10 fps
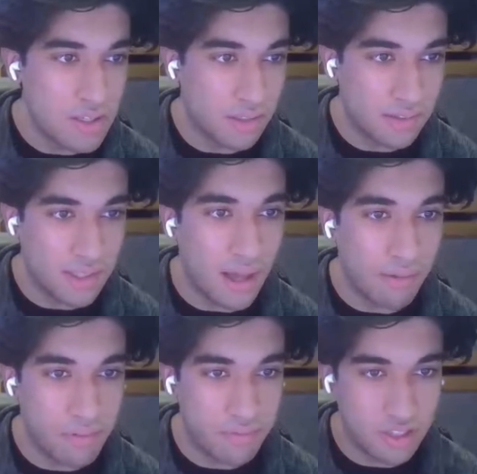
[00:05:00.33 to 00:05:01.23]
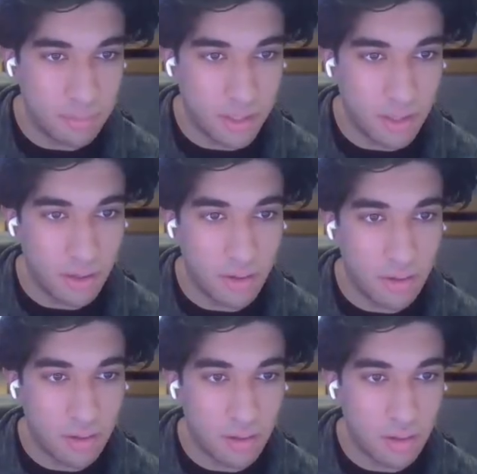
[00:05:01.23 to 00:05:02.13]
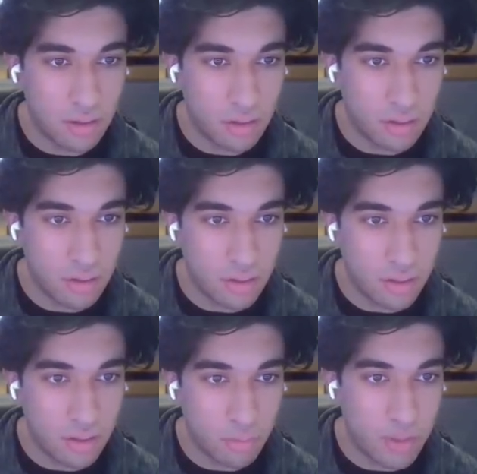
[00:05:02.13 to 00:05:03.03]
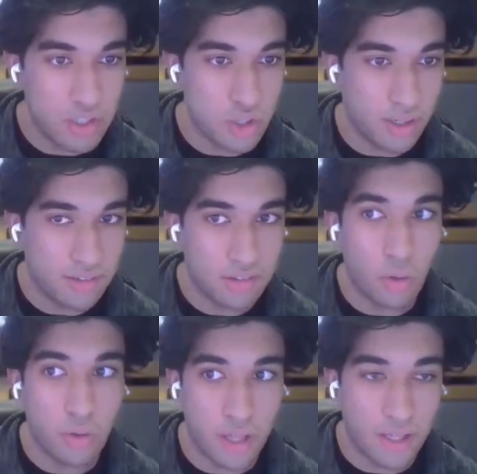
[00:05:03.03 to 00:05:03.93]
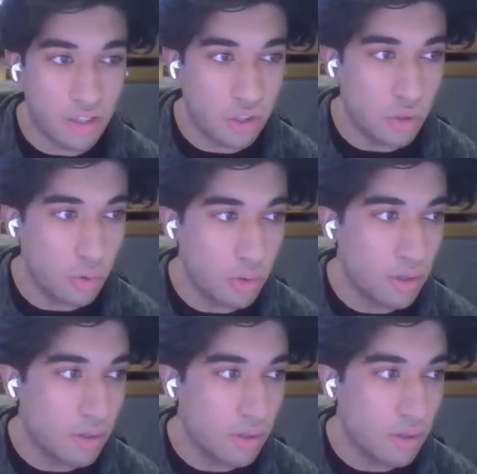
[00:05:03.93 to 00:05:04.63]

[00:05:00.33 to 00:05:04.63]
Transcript: to see that 15-minute retrace on NQ